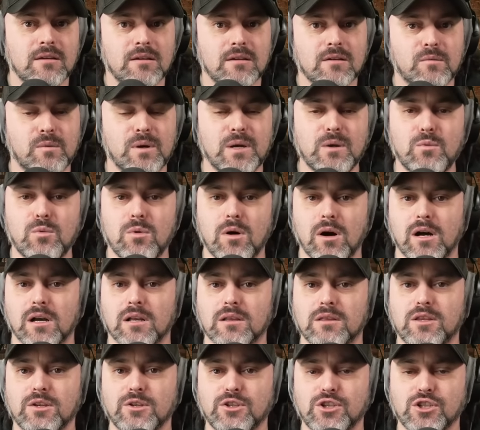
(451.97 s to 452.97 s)
We
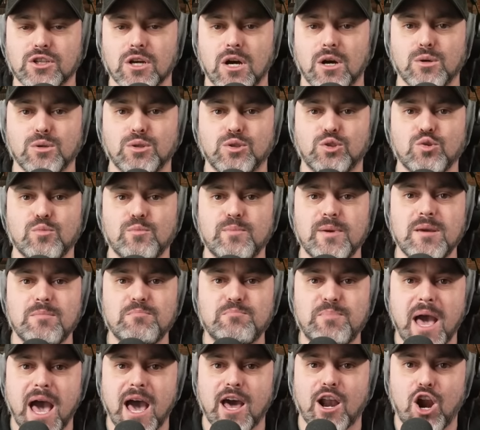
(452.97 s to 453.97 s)
want the show to be
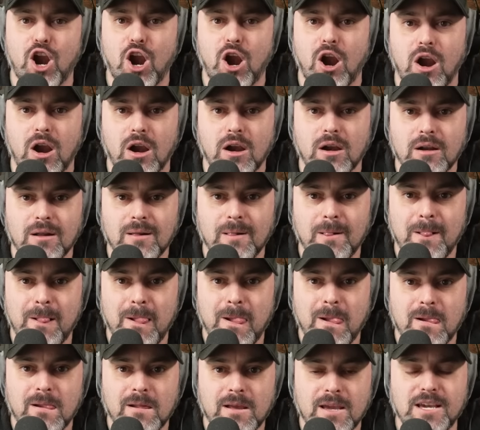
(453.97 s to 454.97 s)
better.
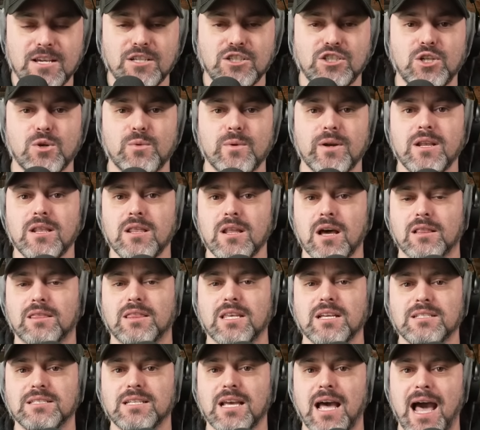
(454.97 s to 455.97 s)
He's doing
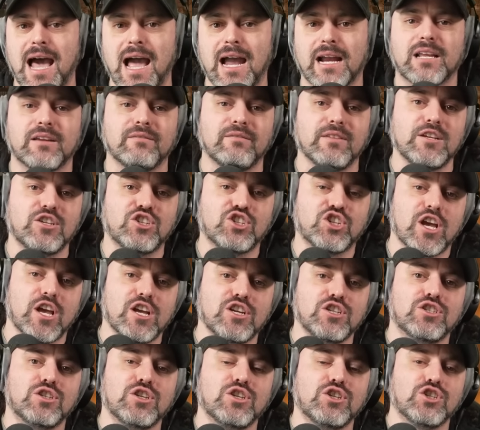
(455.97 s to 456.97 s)
nothing to actively
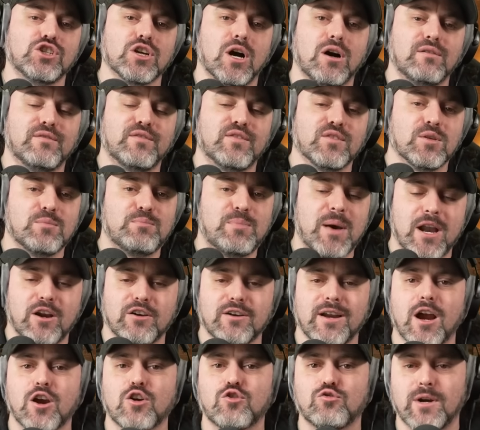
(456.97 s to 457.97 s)
change the show for the better.
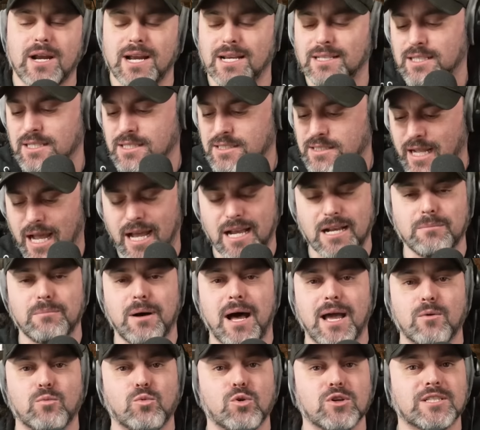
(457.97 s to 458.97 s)
Now, granted,
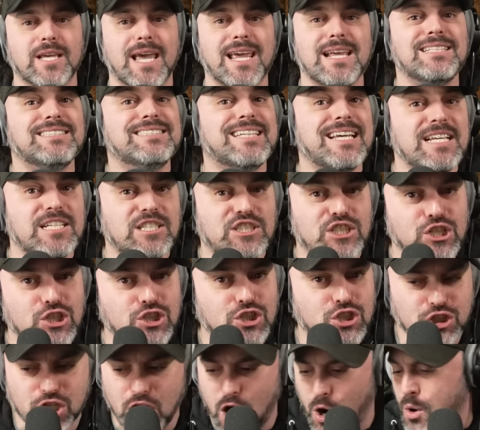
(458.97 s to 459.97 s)
Dynamite was a decent
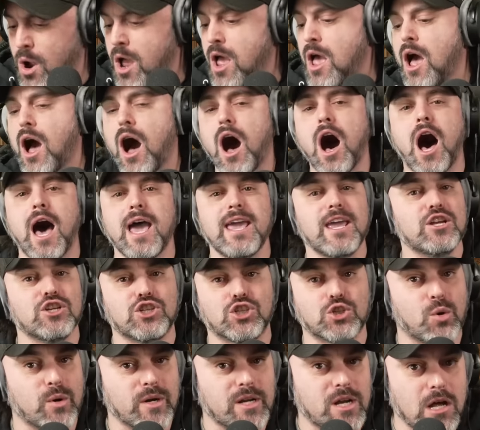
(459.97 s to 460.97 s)
show. I
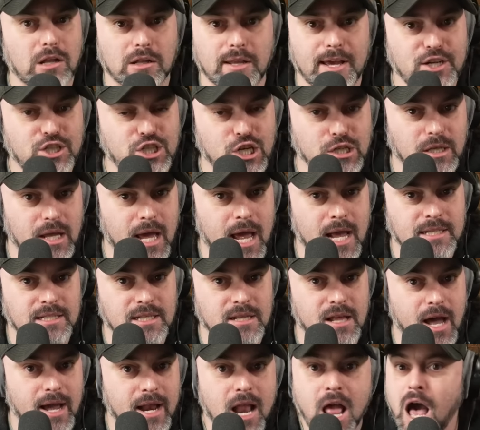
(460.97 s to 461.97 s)
enjoyed Collision last
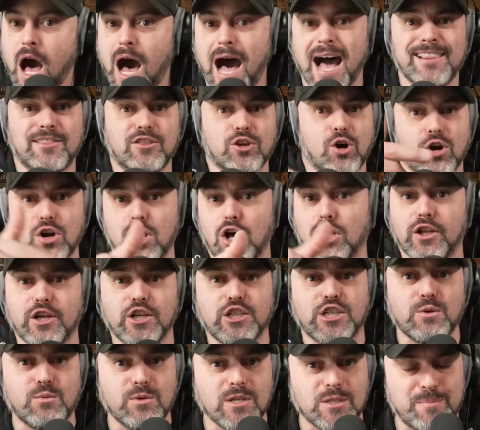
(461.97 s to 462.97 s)
night. I thought
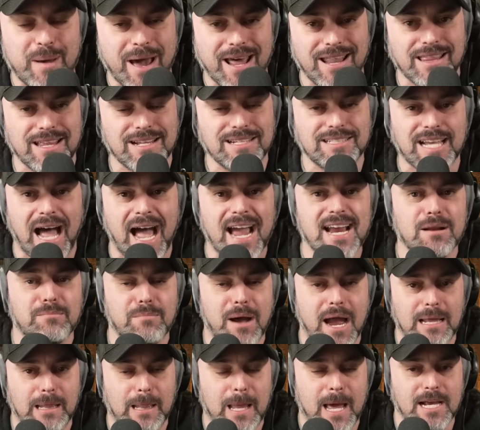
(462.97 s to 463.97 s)
Collision was better than
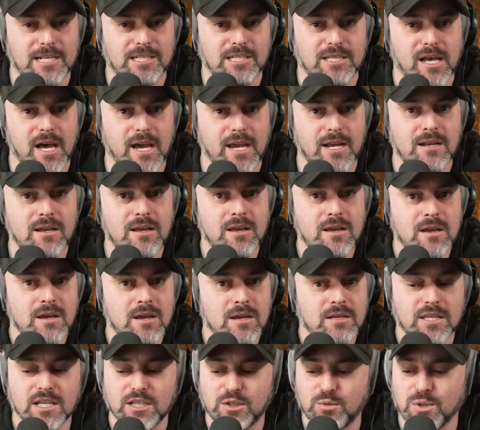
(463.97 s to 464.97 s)
Dynamite last night.
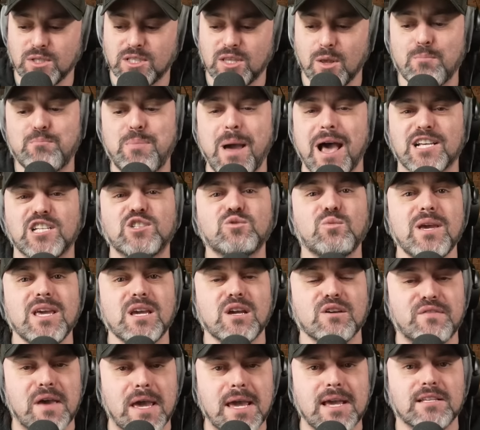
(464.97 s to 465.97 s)
This was the best week
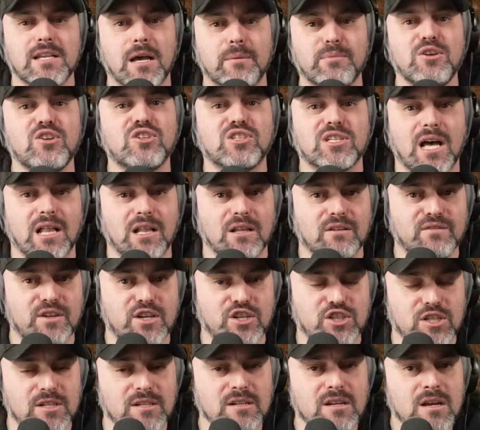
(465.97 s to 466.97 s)
of AEW
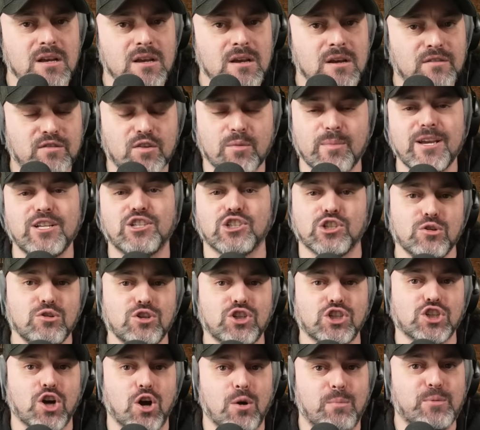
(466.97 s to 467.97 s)
television from a
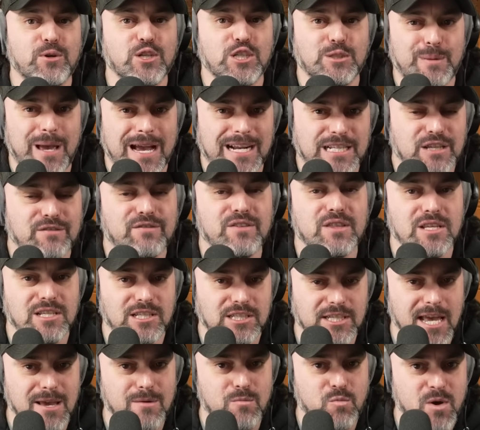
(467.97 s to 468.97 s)
two-show perspective in the
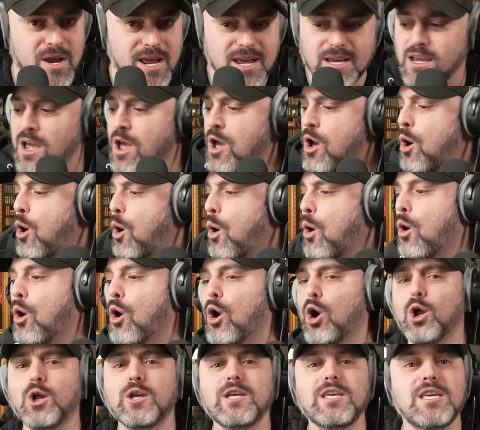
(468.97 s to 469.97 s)
same week
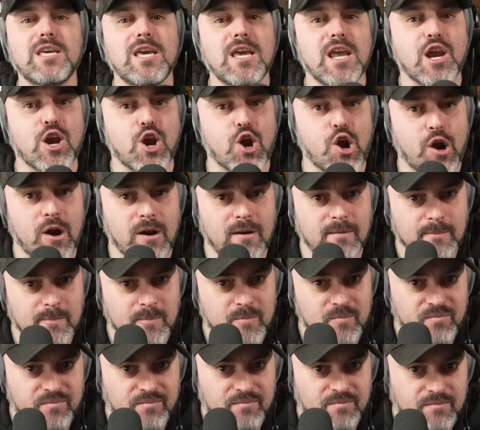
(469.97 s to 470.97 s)
all year.
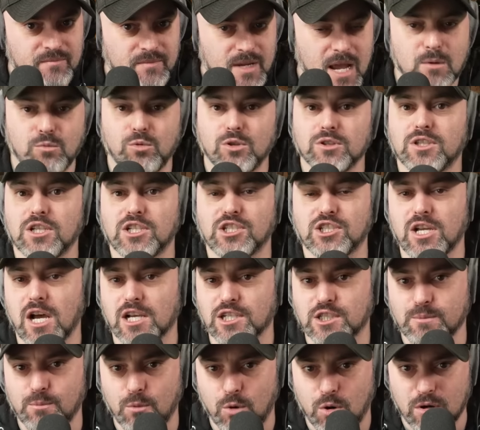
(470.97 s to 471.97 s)
And we'll
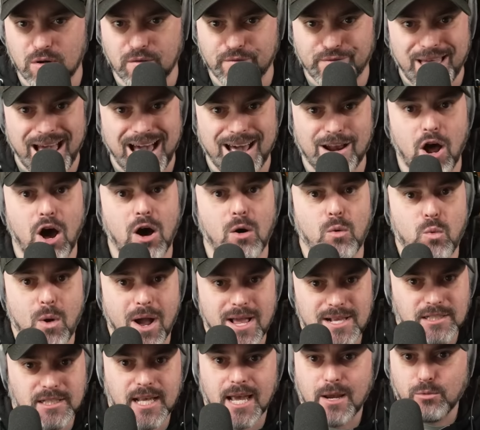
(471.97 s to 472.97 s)
discuss more of that on
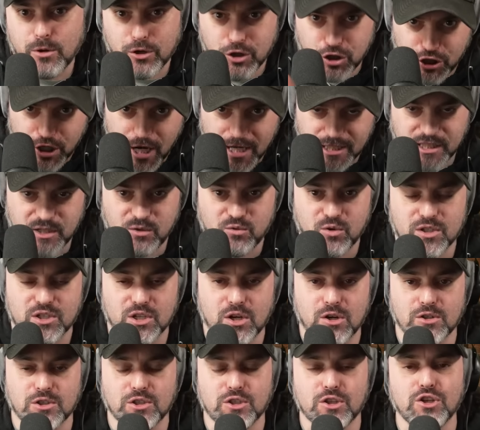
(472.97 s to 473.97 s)
Wednesday when Jesse
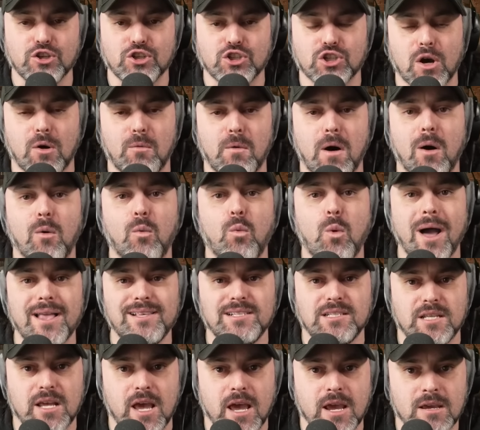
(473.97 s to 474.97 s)
returns to the show on
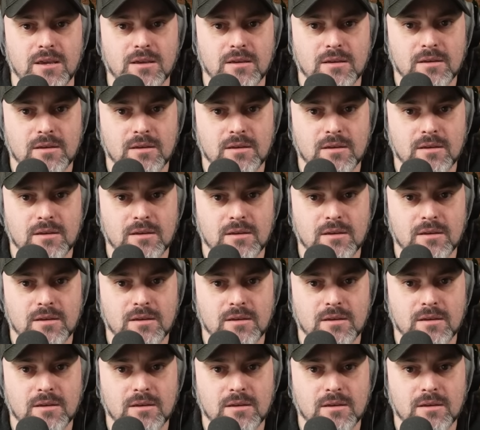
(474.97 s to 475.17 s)
Wednesday.